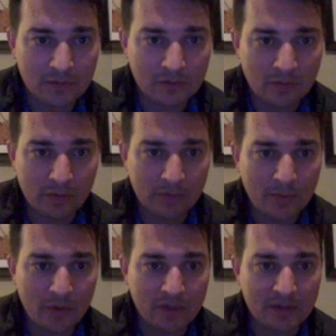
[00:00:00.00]
I'm going to
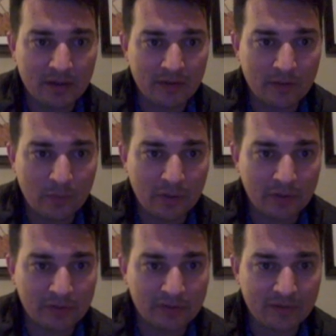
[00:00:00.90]
remote into the
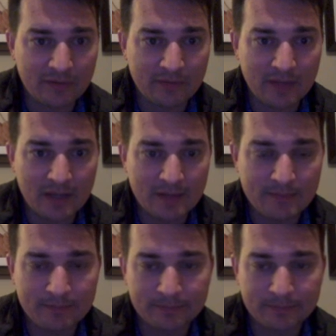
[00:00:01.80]
Windows 7 VM.